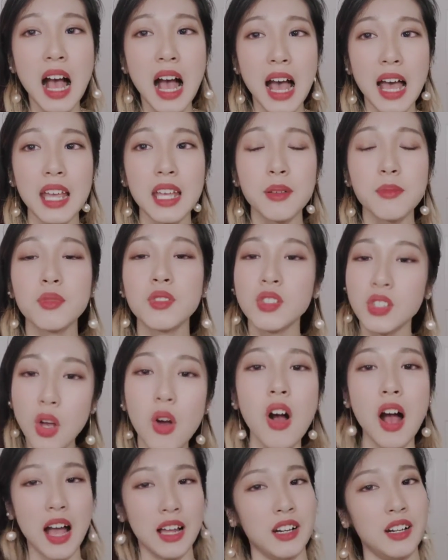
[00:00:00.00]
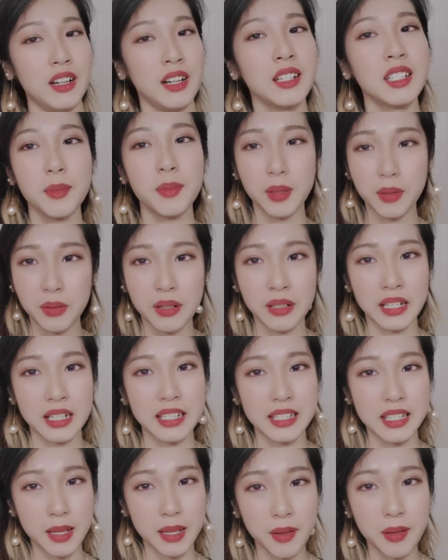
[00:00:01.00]
I am so honored to be able to
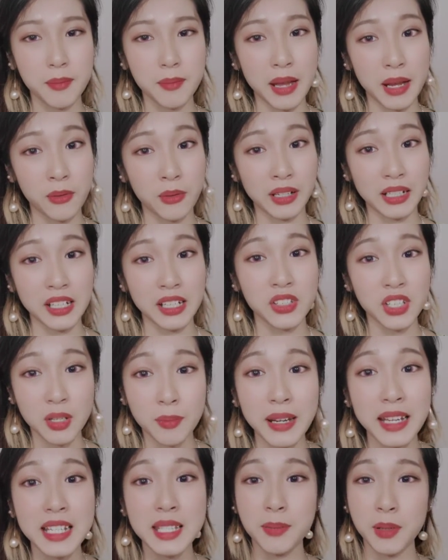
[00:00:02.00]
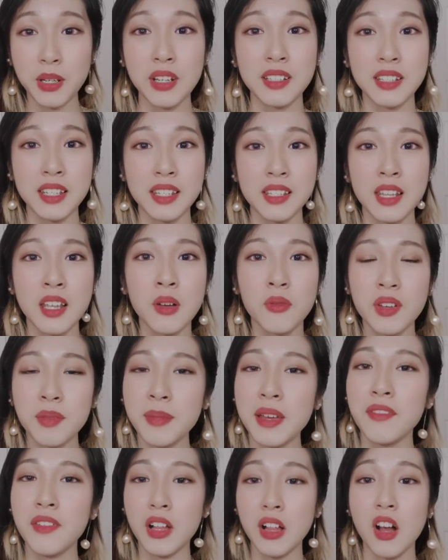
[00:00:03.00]
exhibit my work and share my experiences with
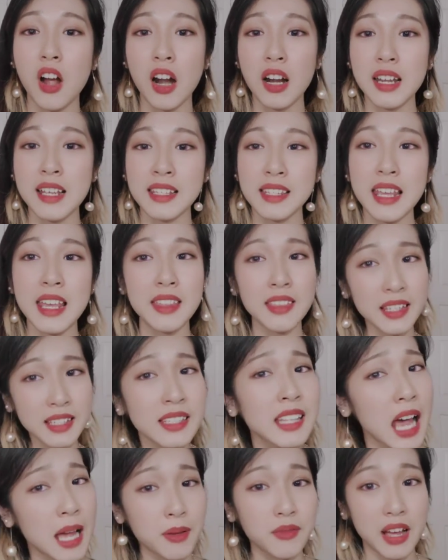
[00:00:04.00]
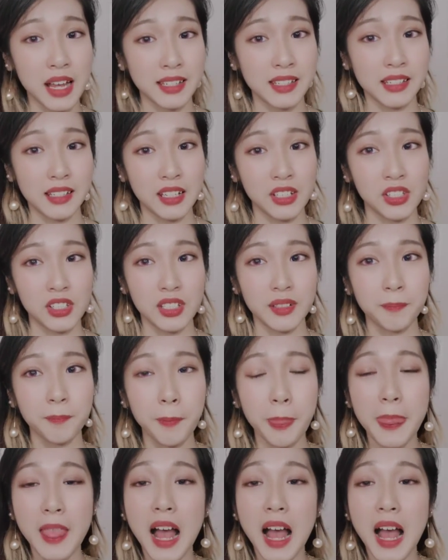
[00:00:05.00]
my fellow artists in this time of isolation.